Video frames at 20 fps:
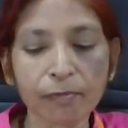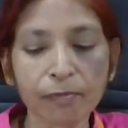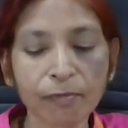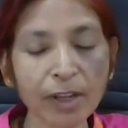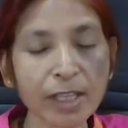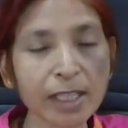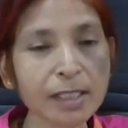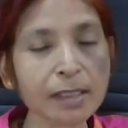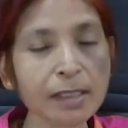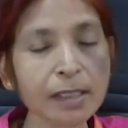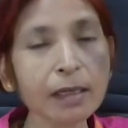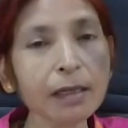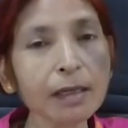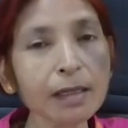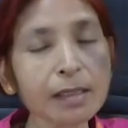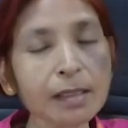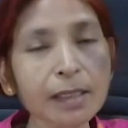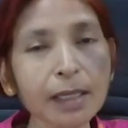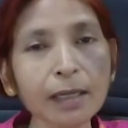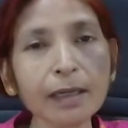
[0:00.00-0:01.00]
When
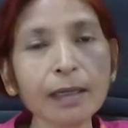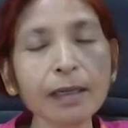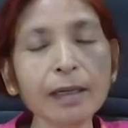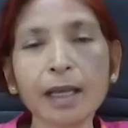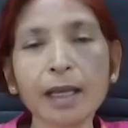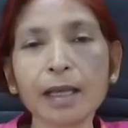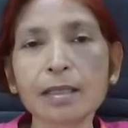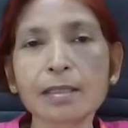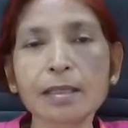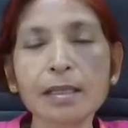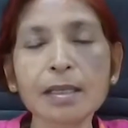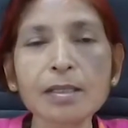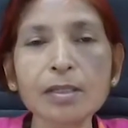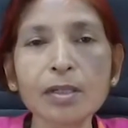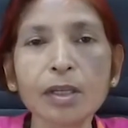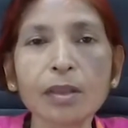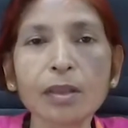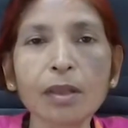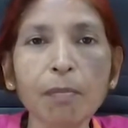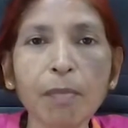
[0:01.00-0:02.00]
single seller exists
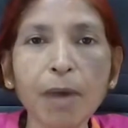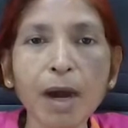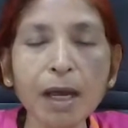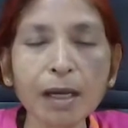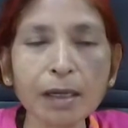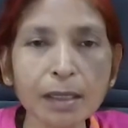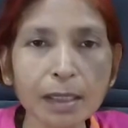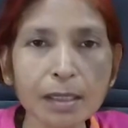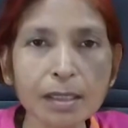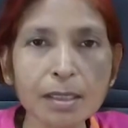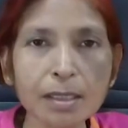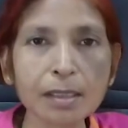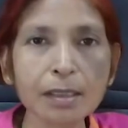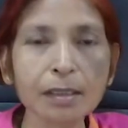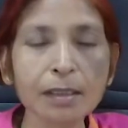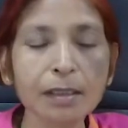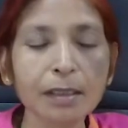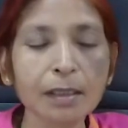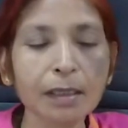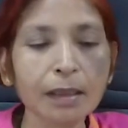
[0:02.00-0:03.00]
in the market,
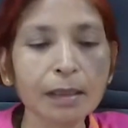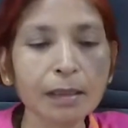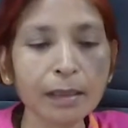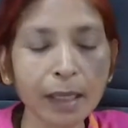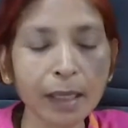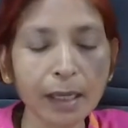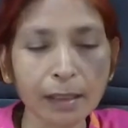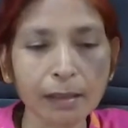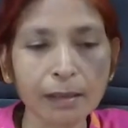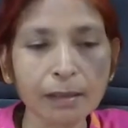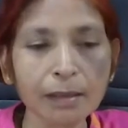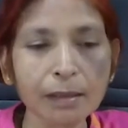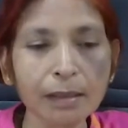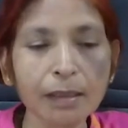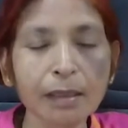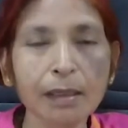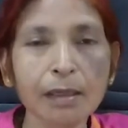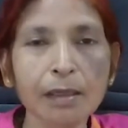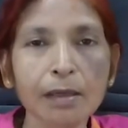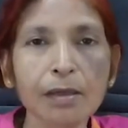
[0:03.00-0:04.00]
then
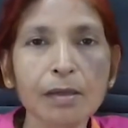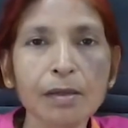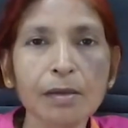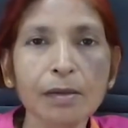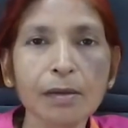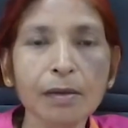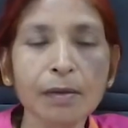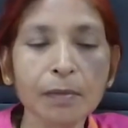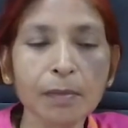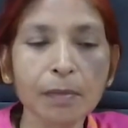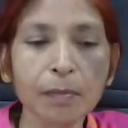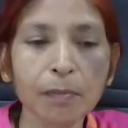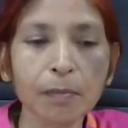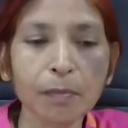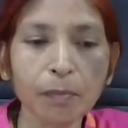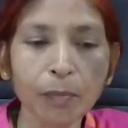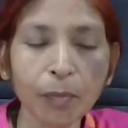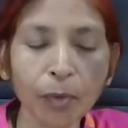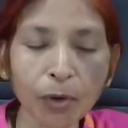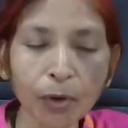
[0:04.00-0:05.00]

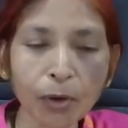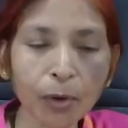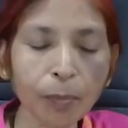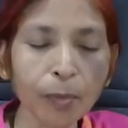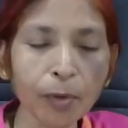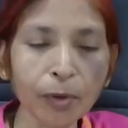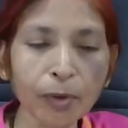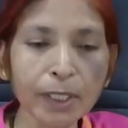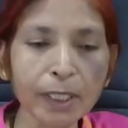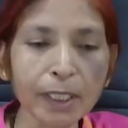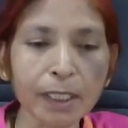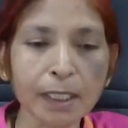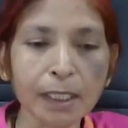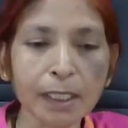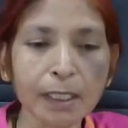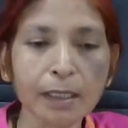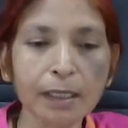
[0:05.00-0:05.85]
monopoly